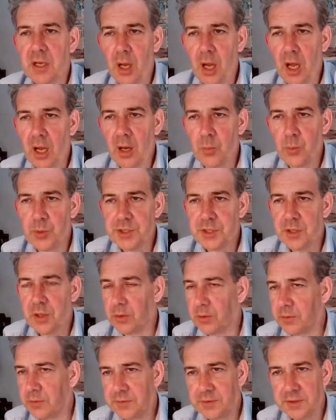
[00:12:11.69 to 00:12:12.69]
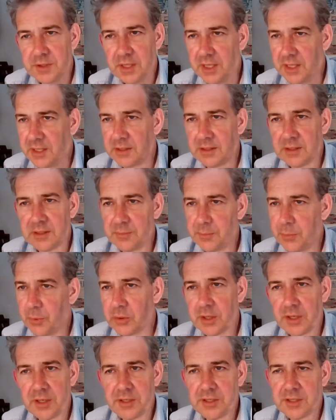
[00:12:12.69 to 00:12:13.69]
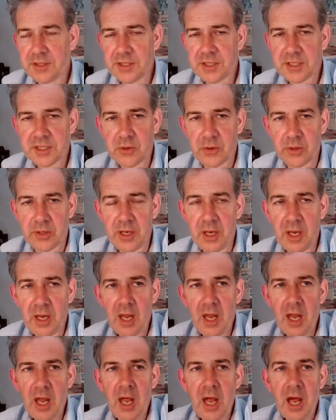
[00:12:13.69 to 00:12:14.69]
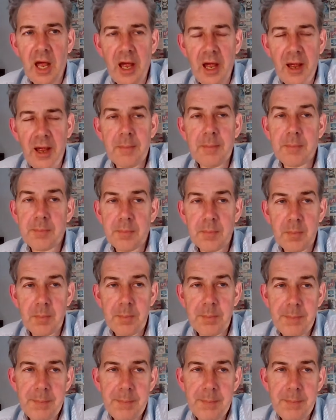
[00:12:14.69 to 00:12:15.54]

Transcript: were solved in the Balkans and so on.